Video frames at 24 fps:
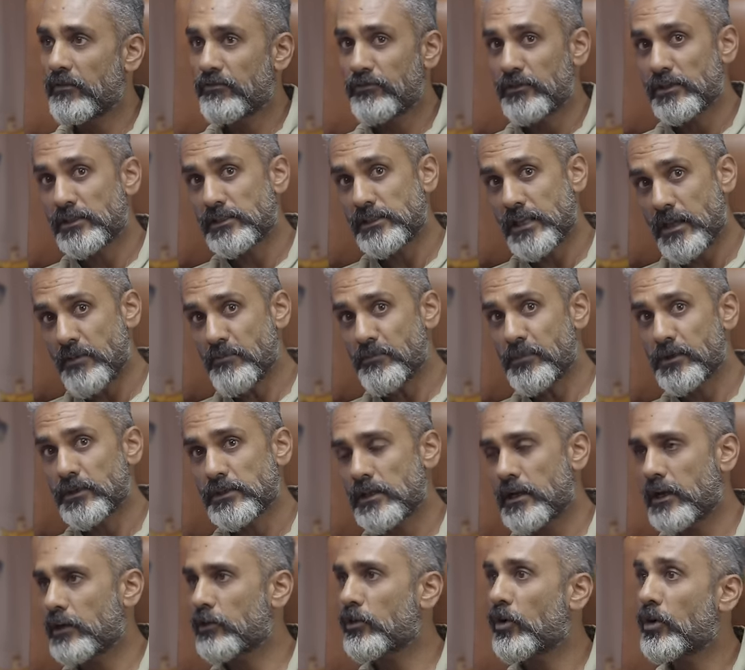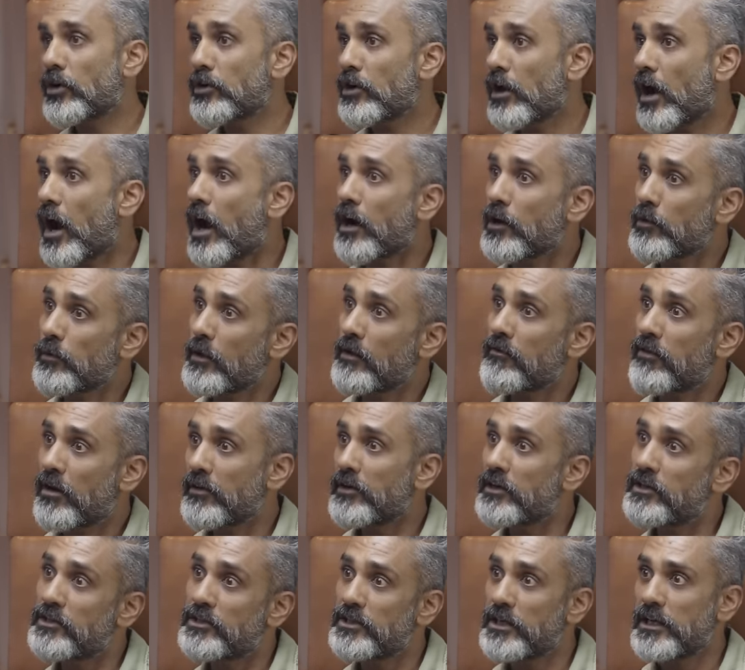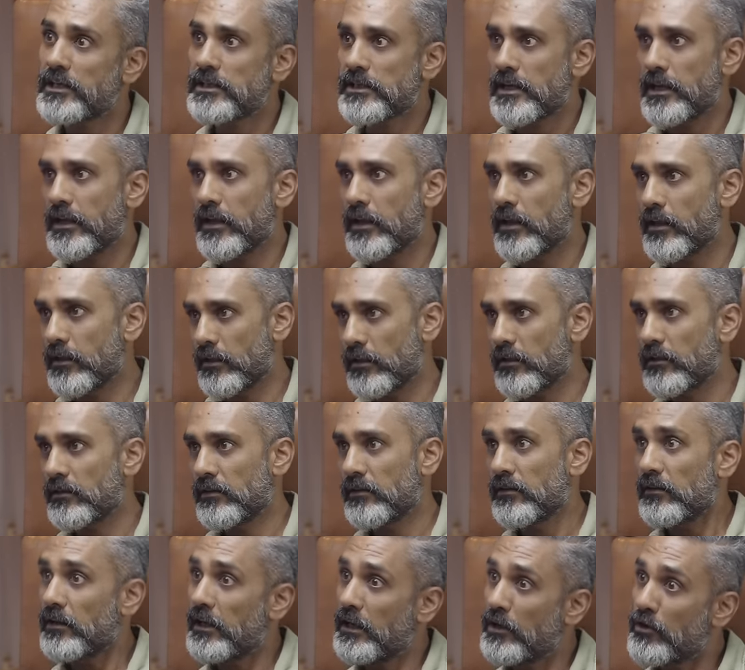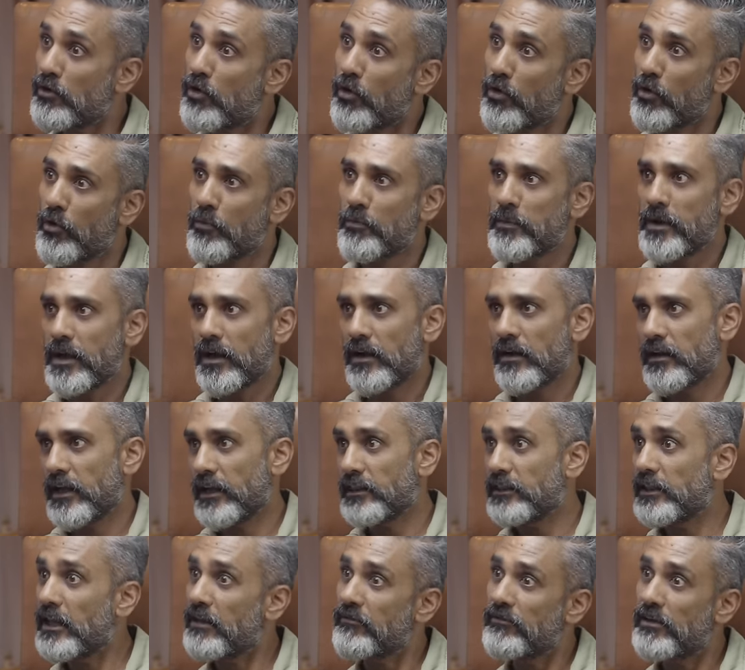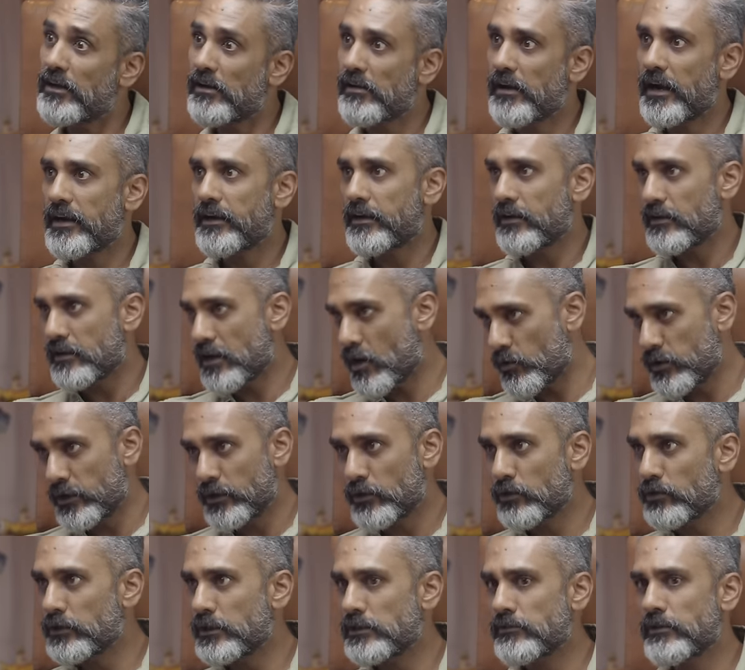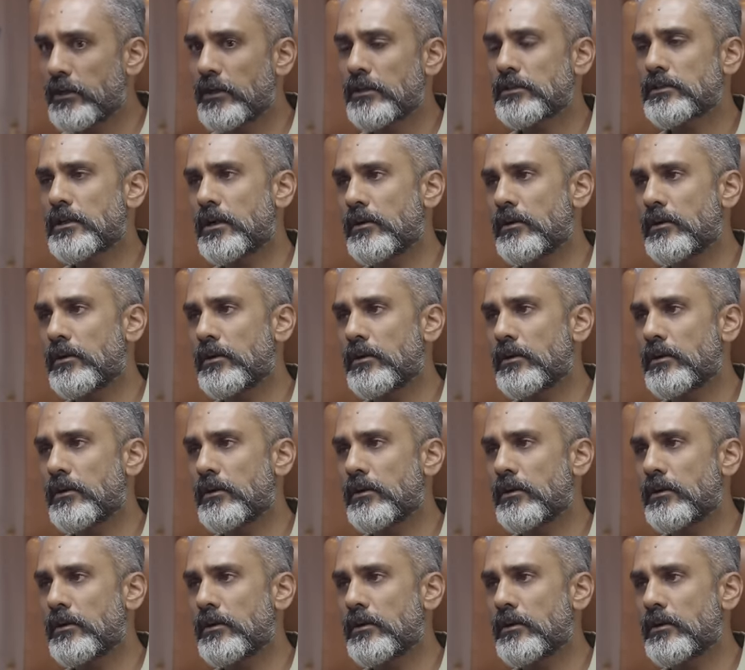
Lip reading: If the same person had thought R1200 GS Lenge, in Colombia, and then we'll ride it down into these various